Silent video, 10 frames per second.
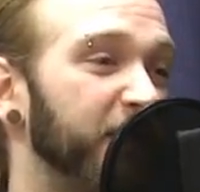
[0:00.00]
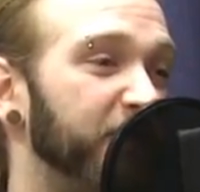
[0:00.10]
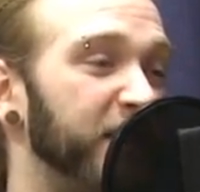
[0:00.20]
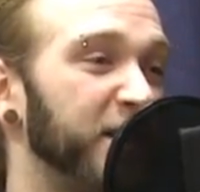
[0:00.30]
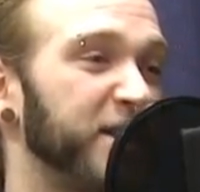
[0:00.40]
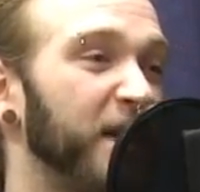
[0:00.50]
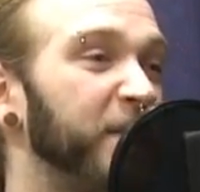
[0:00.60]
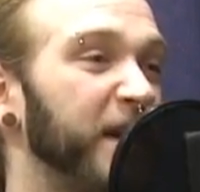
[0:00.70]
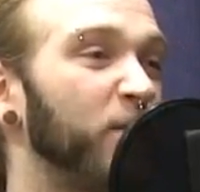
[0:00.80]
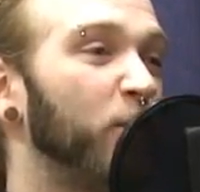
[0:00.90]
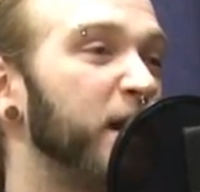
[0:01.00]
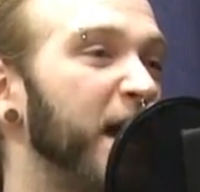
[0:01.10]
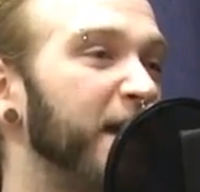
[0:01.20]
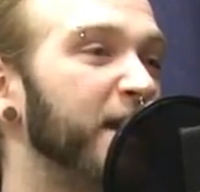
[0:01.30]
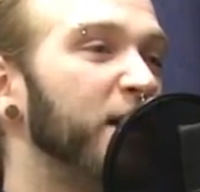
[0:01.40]
To finish something in one
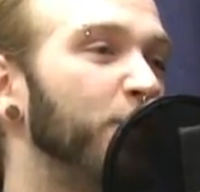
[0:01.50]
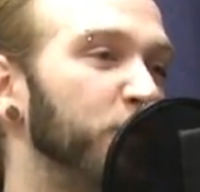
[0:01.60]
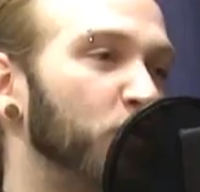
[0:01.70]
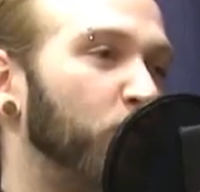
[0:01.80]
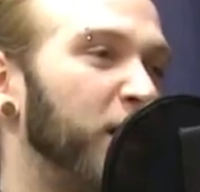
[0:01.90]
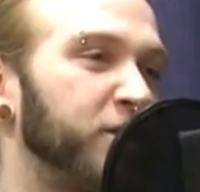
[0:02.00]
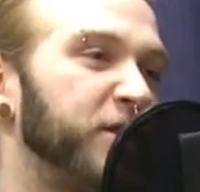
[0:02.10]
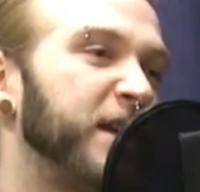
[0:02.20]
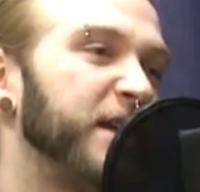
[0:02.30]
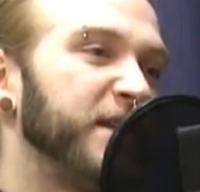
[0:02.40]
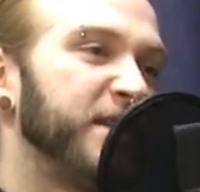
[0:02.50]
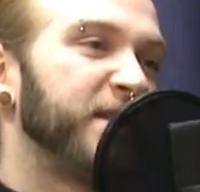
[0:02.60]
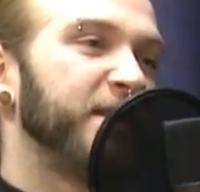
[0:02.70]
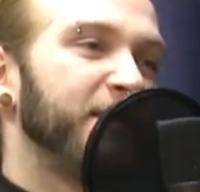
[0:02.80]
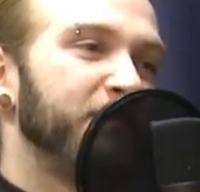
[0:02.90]
night when you rush things.